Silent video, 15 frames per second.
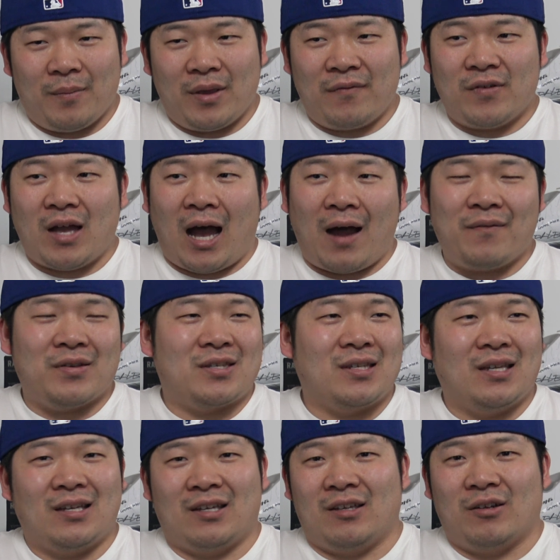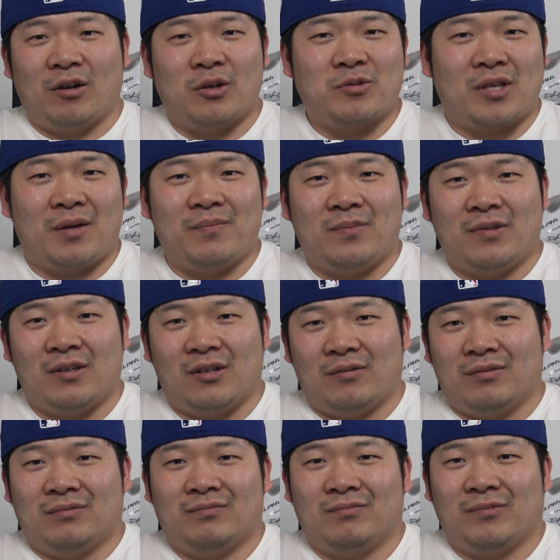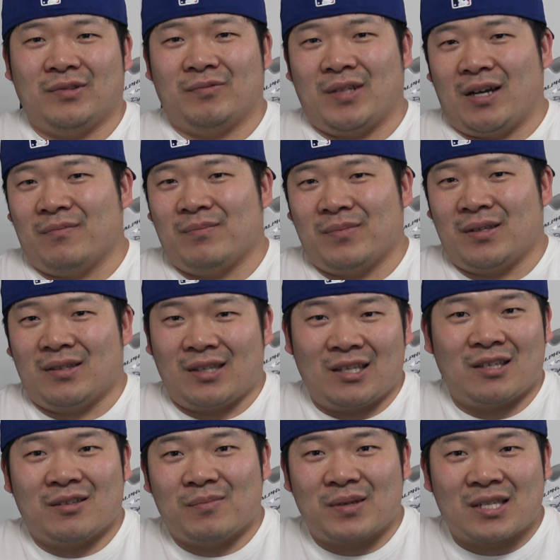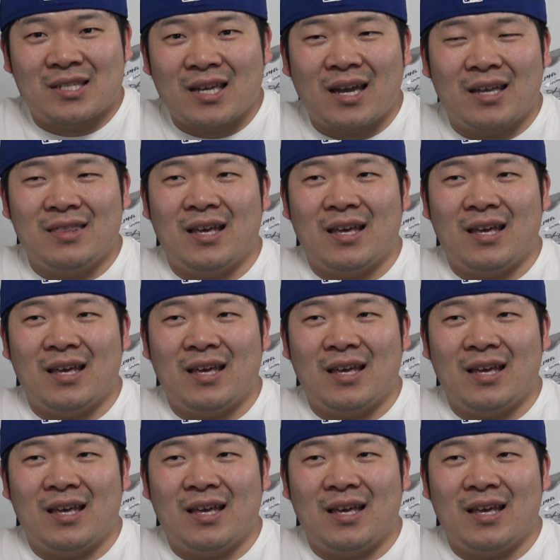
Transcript: It obviously, goes without me needing to be said